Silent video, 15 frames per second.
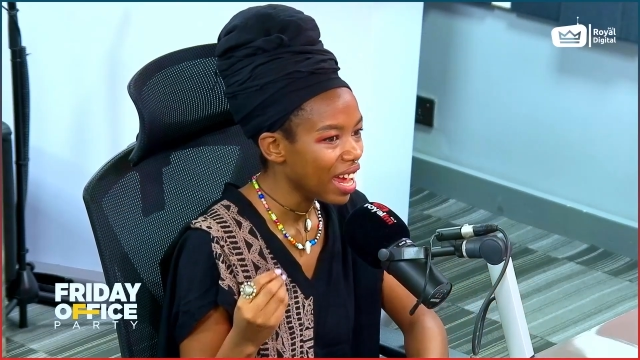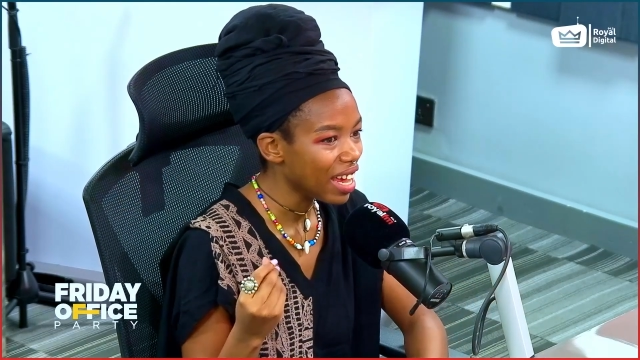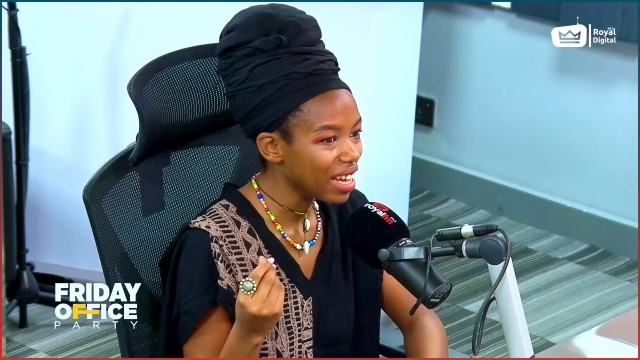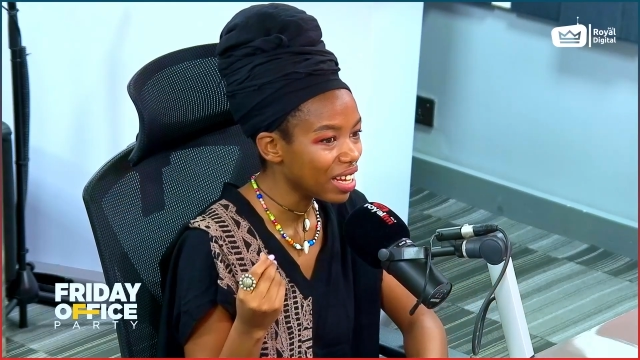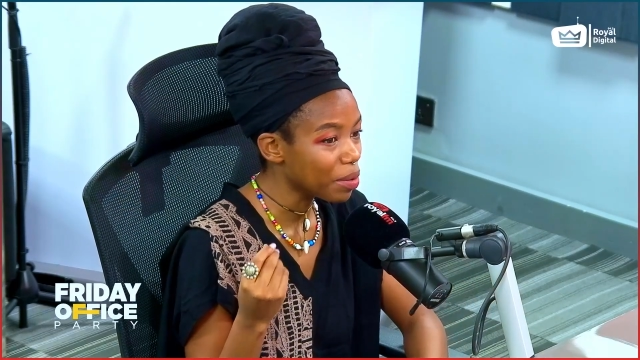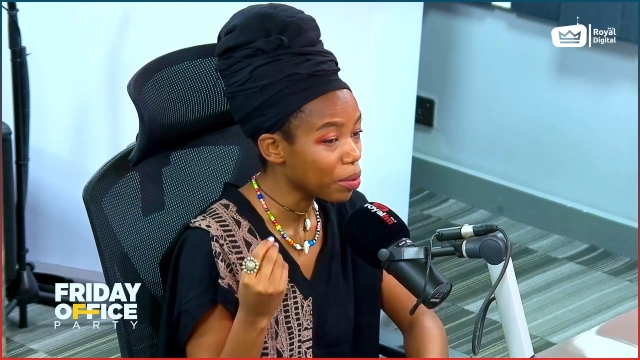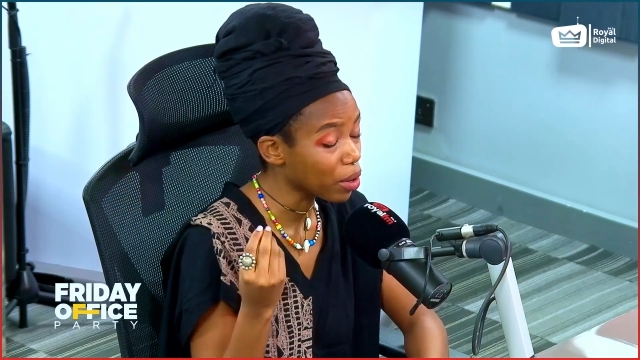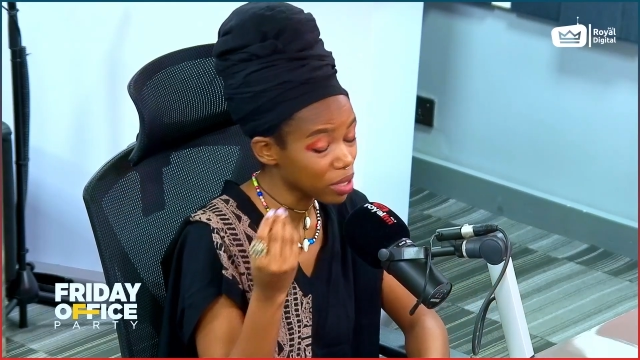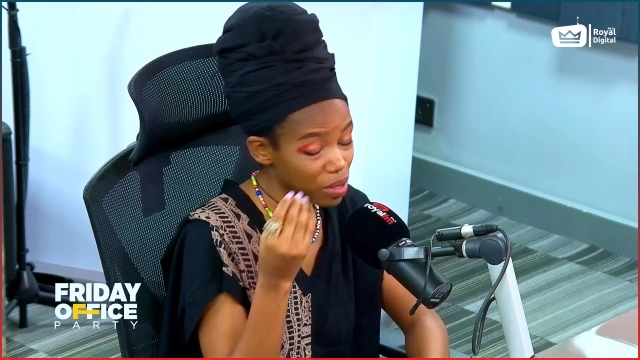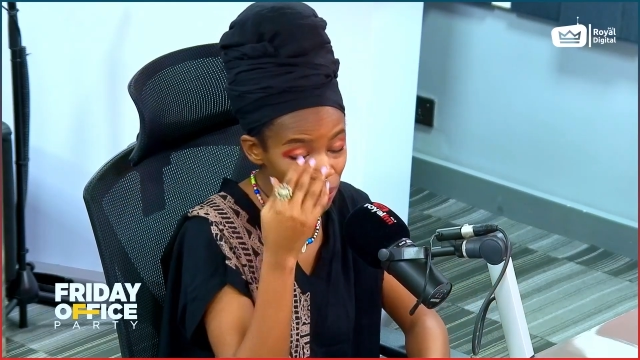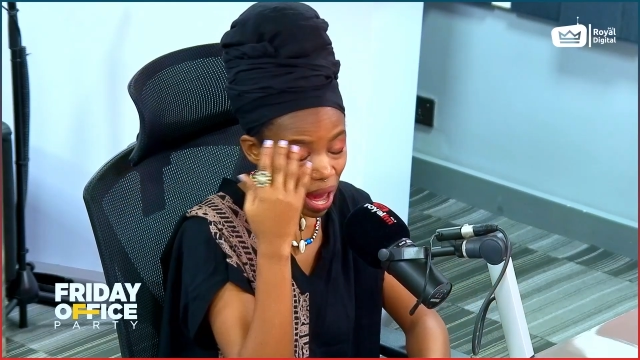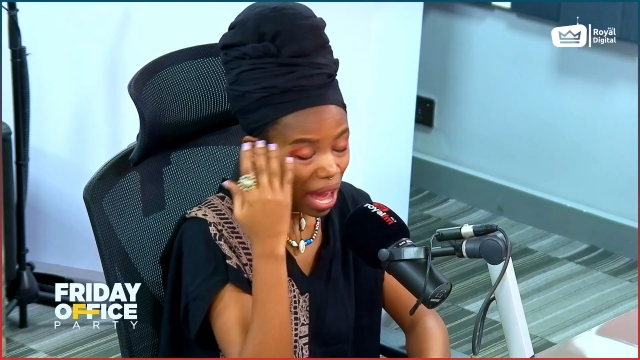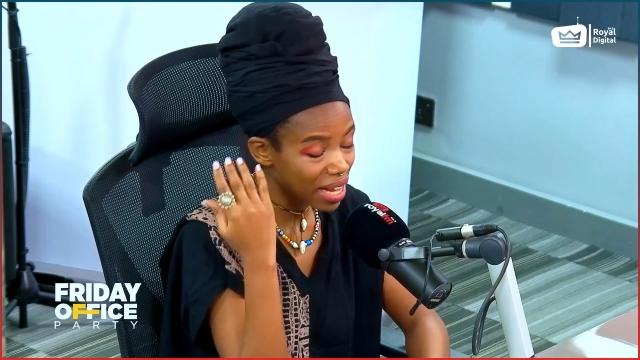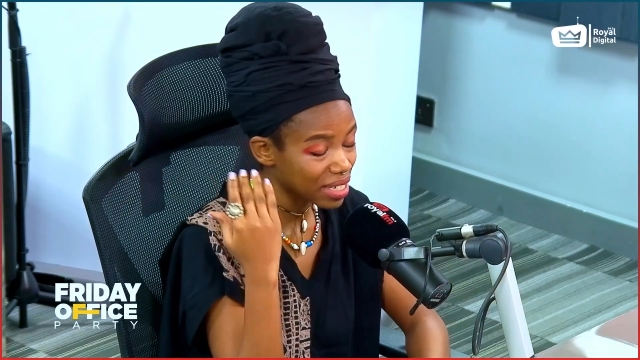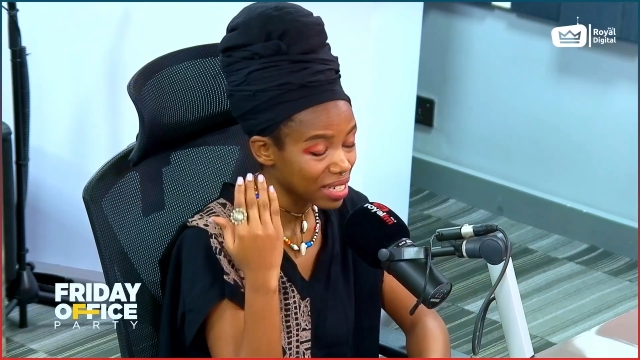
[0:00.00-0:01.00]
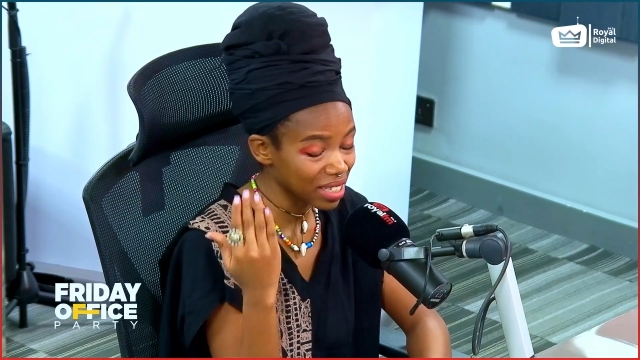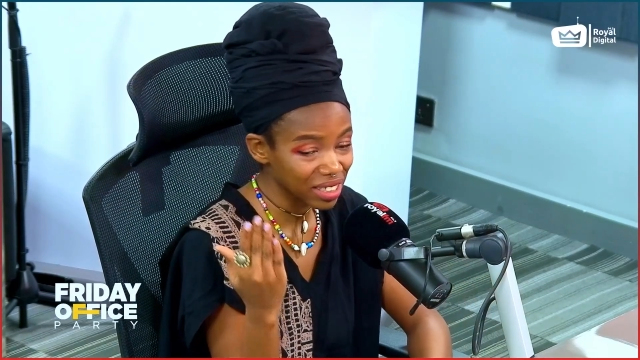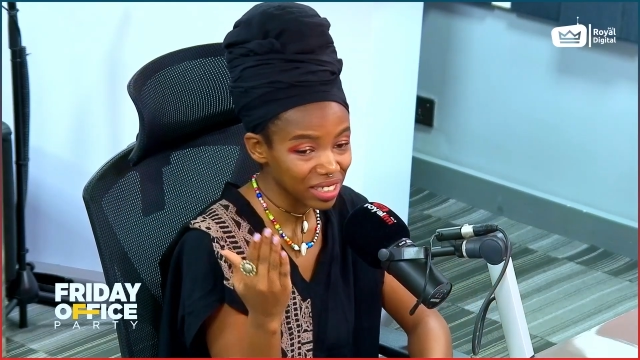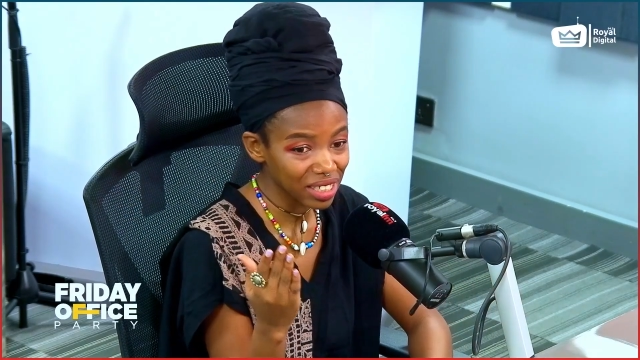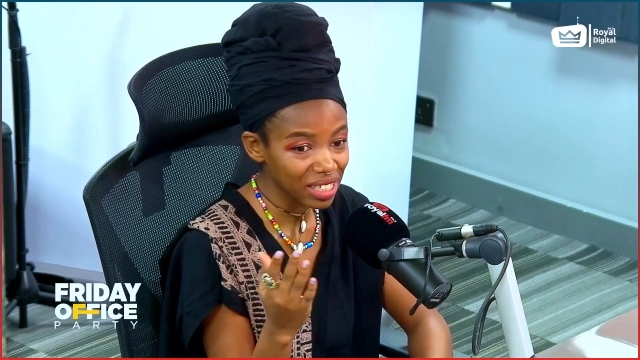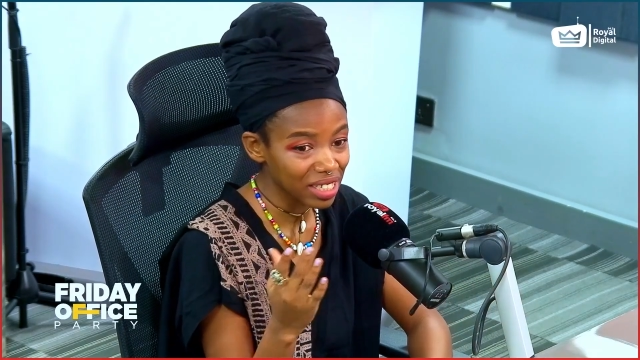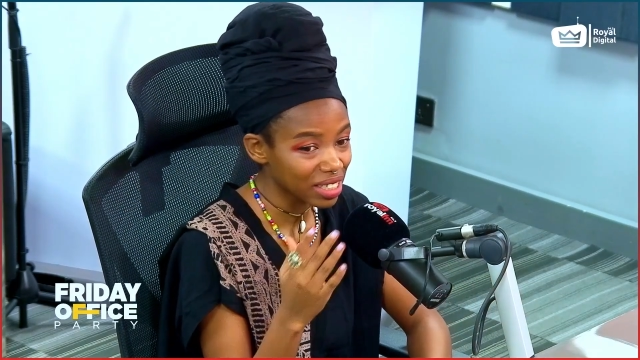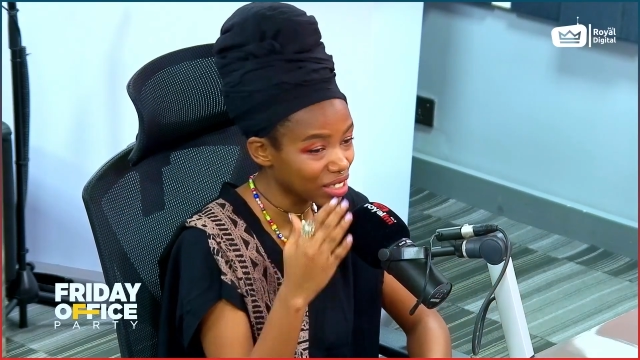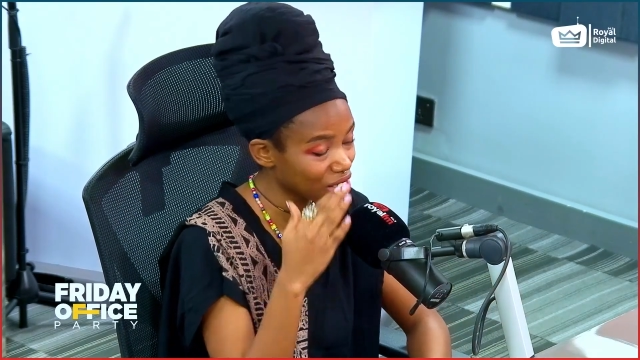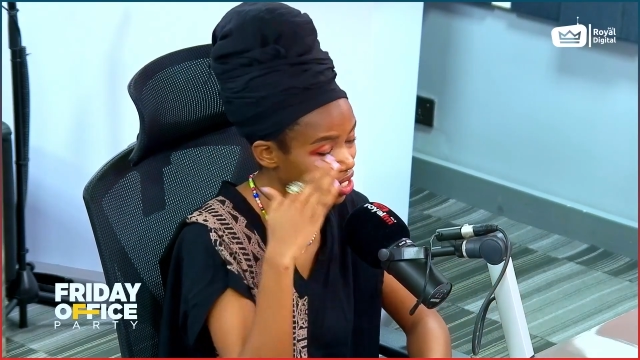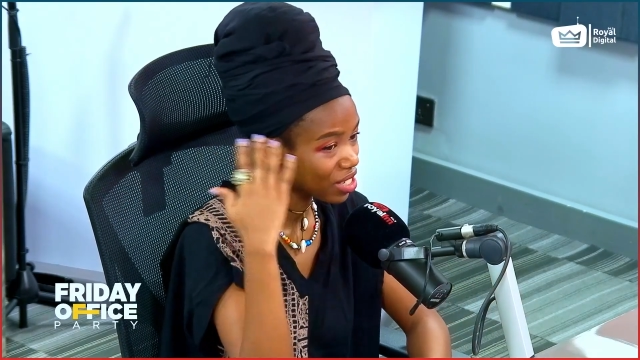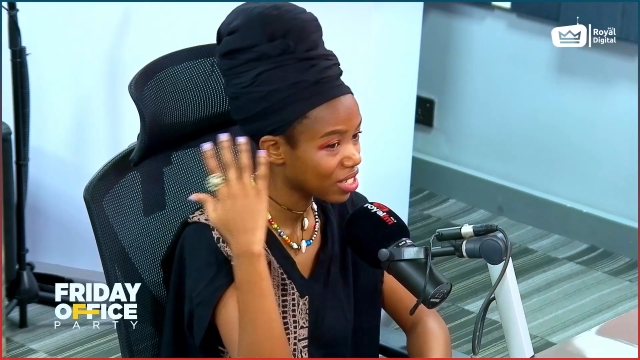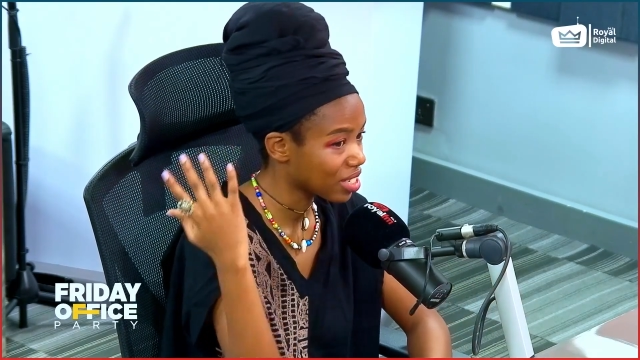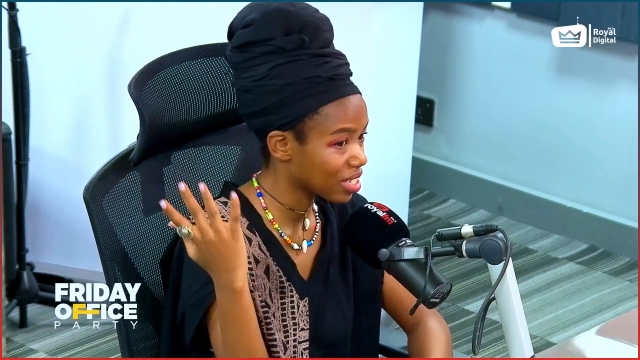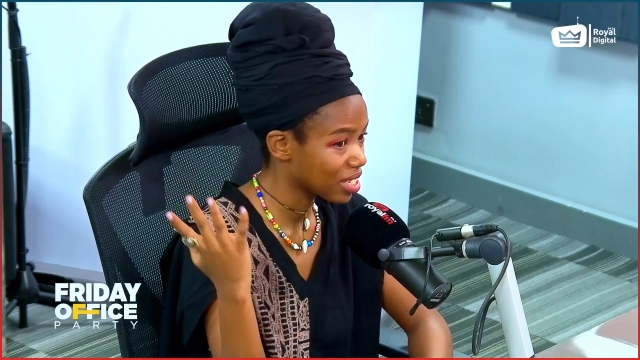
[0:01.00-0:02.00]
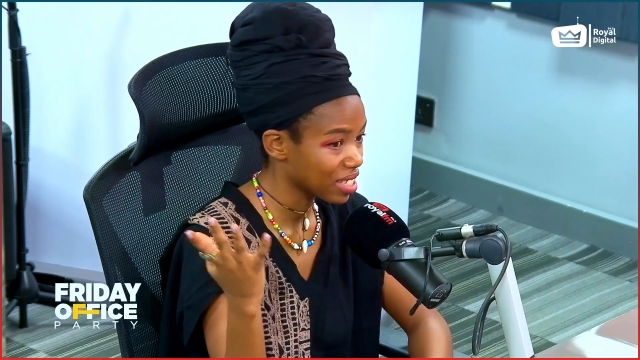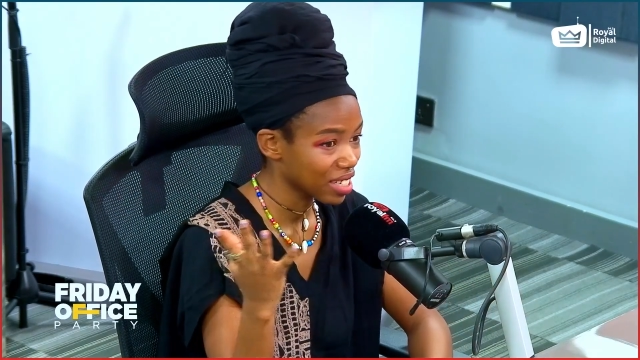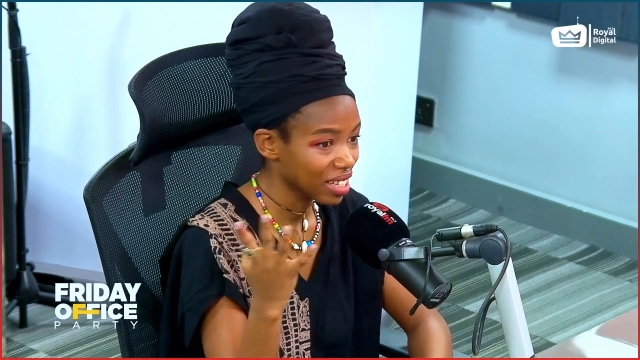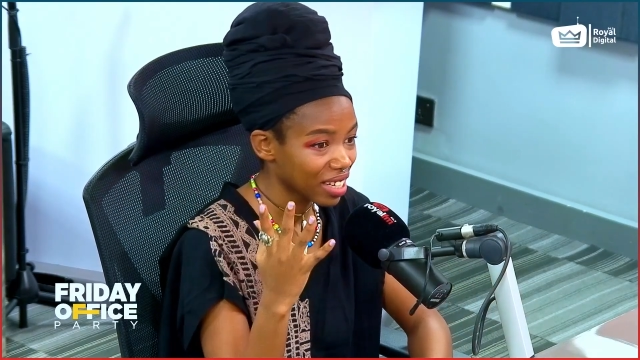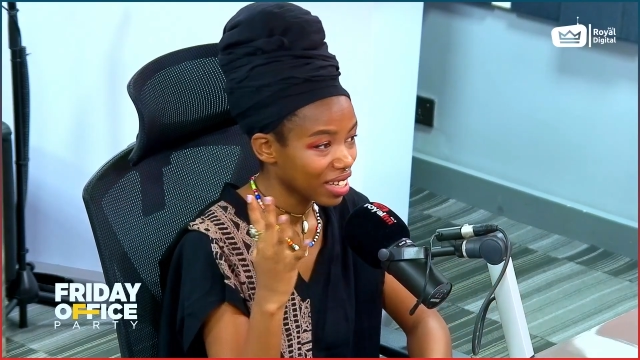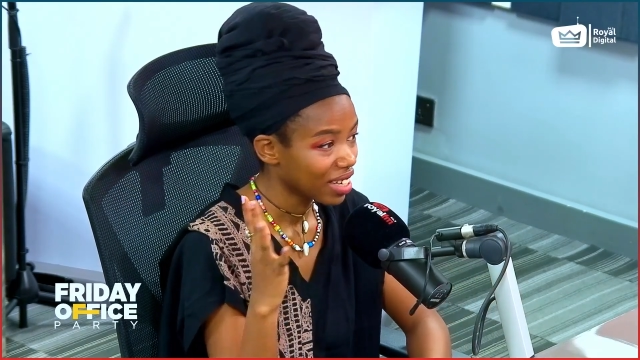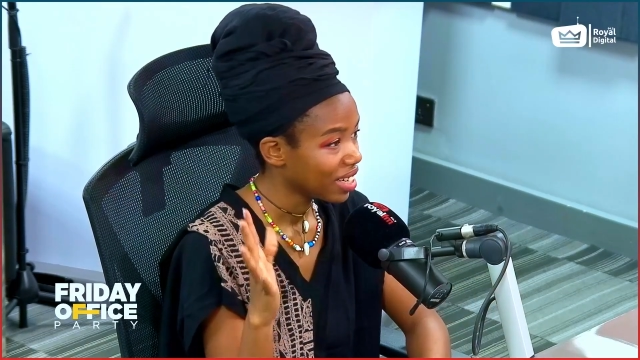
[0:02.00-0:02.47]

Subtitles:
because my attention just